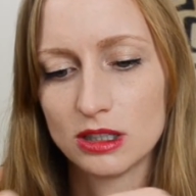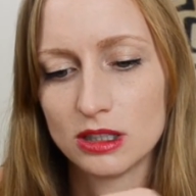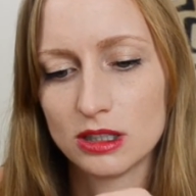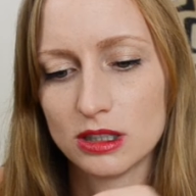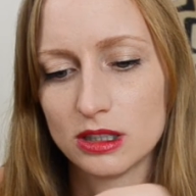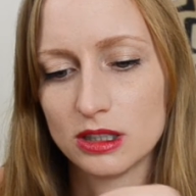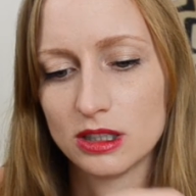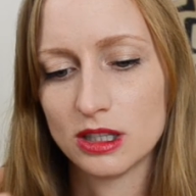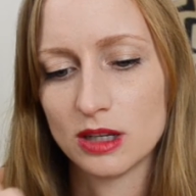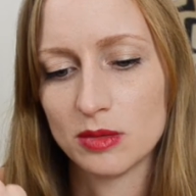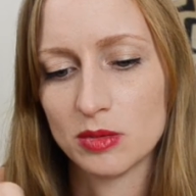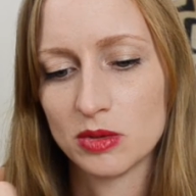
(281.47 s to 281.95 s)

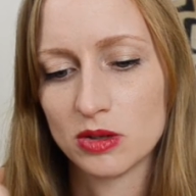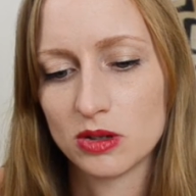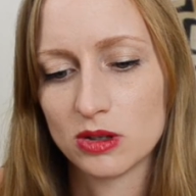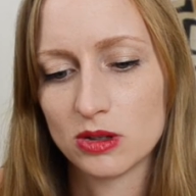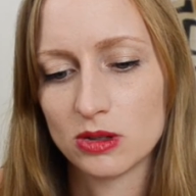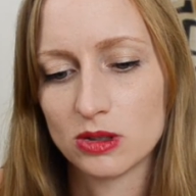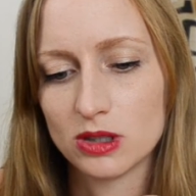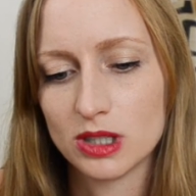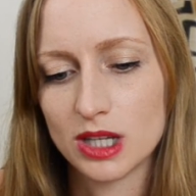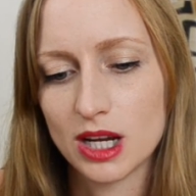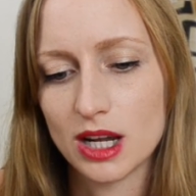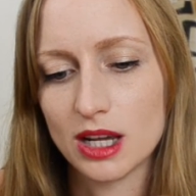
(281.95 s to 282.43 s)
double
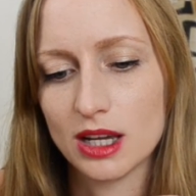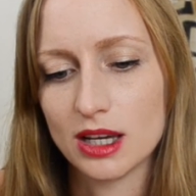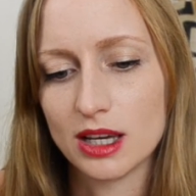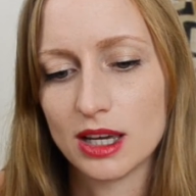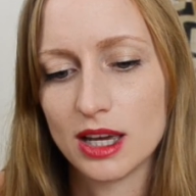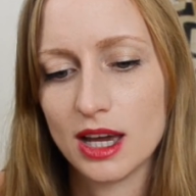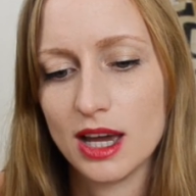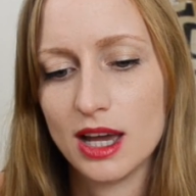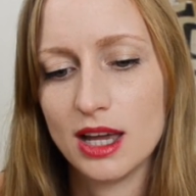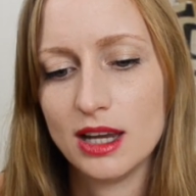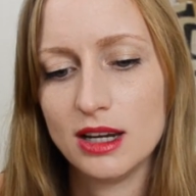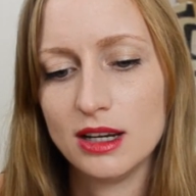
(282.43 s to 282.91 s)
crochet
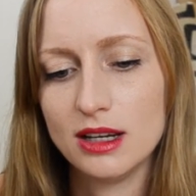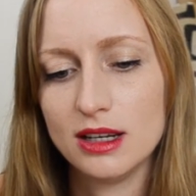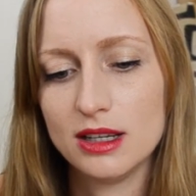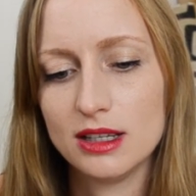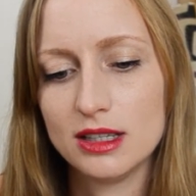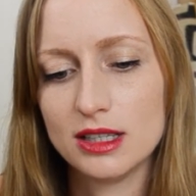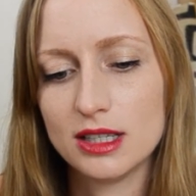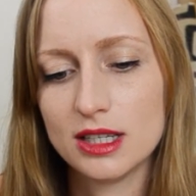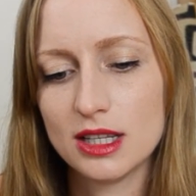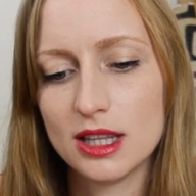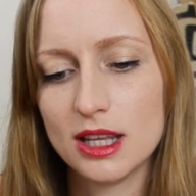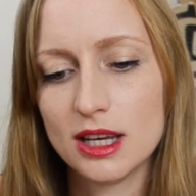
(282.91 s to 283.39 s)
again
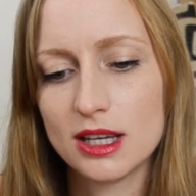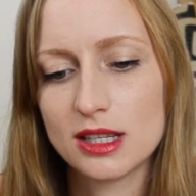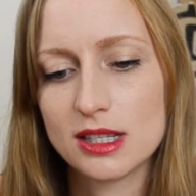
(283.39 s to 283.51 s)
into that